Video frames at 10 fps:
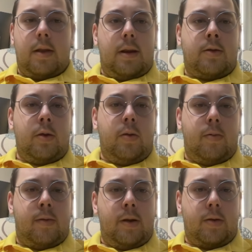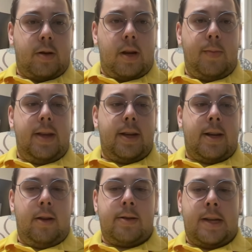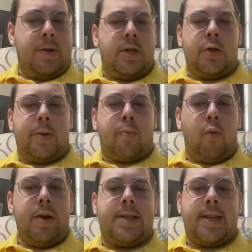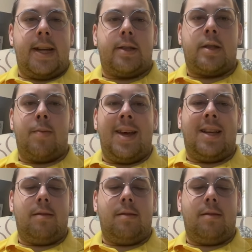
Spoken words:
So those are going to be the colors. I'm just using presets to make